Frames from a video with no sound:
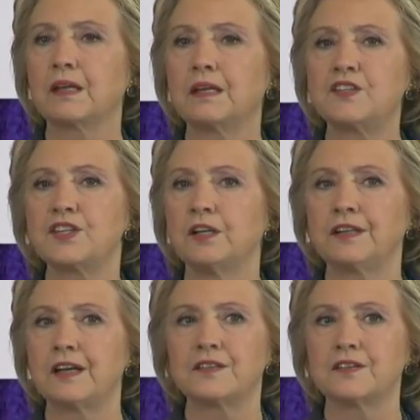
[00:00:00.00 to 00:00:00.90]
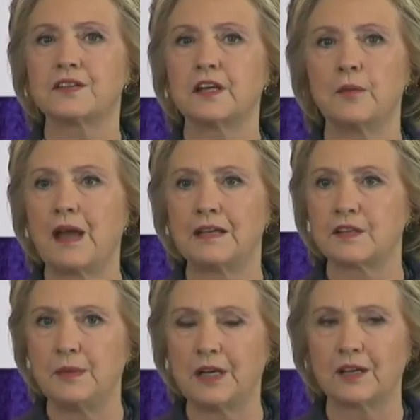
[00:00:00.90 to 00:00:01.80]
He still doesn't see him as
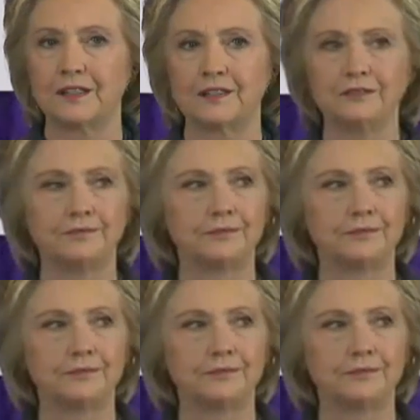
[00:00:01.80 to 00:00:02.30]
an American.